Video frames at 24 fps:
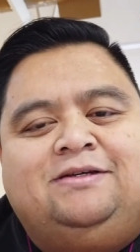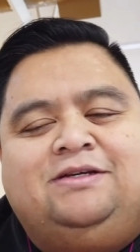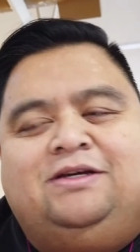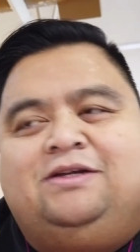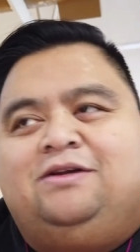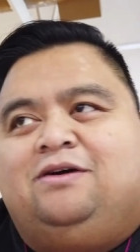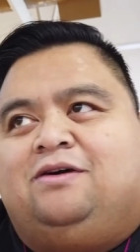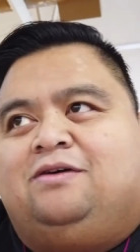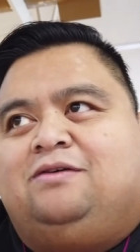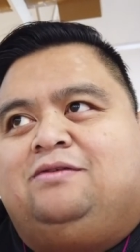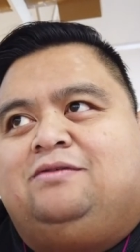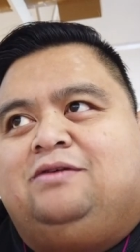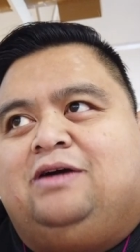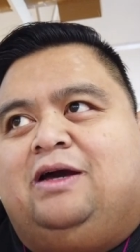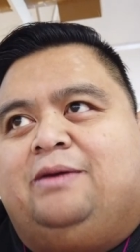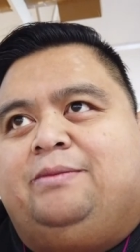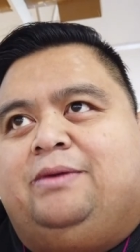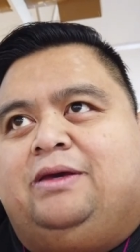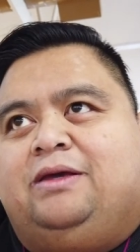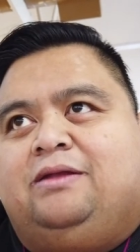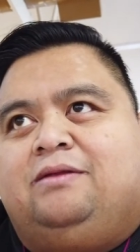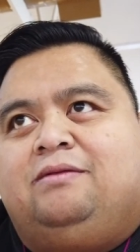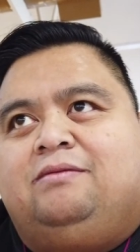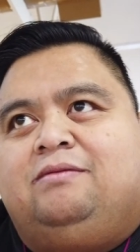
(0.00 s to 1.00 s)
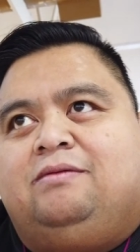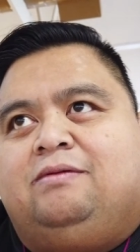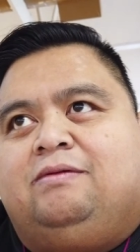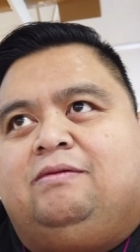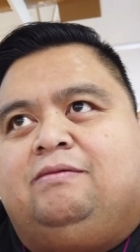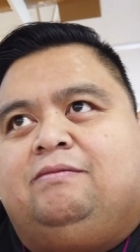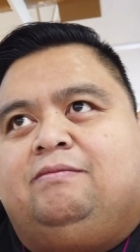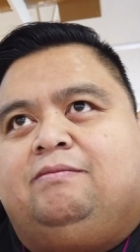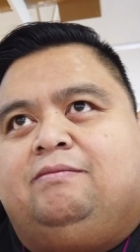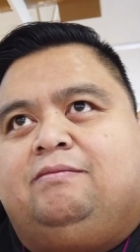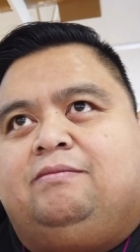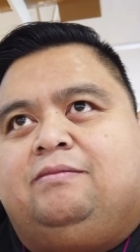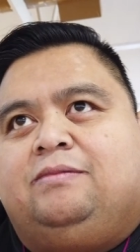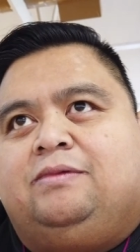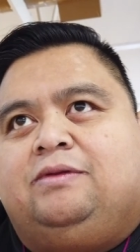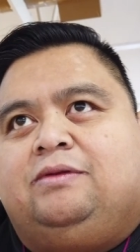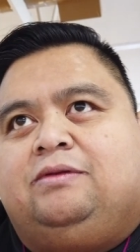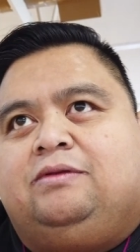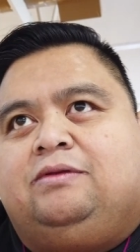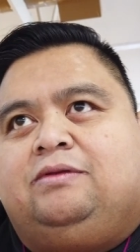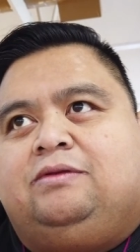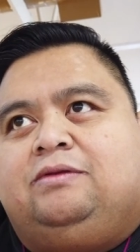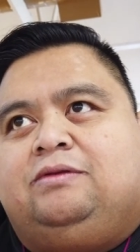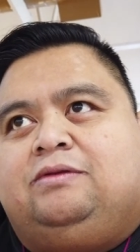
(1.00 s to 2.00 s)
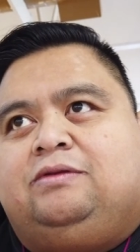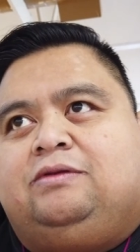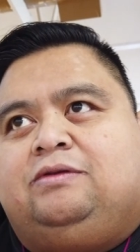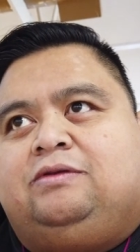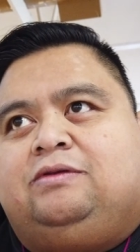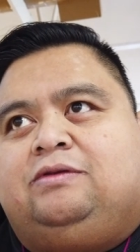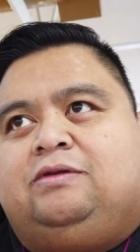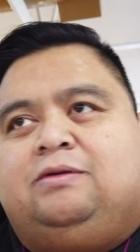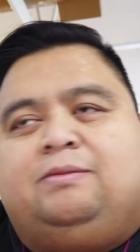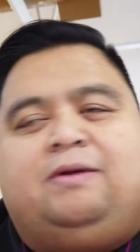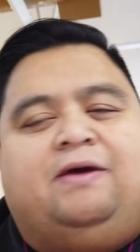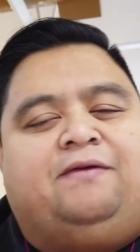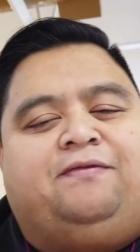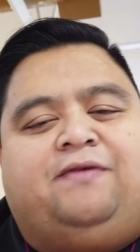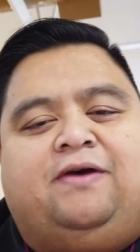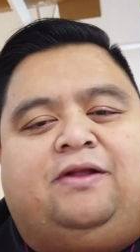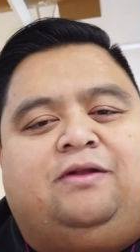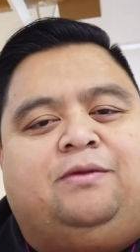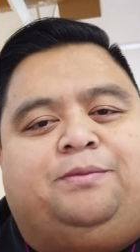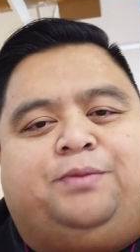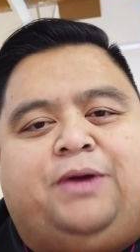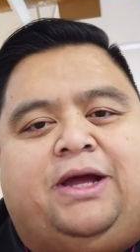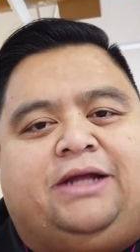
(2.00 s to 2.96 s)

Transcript: You know, I mean, to my fellow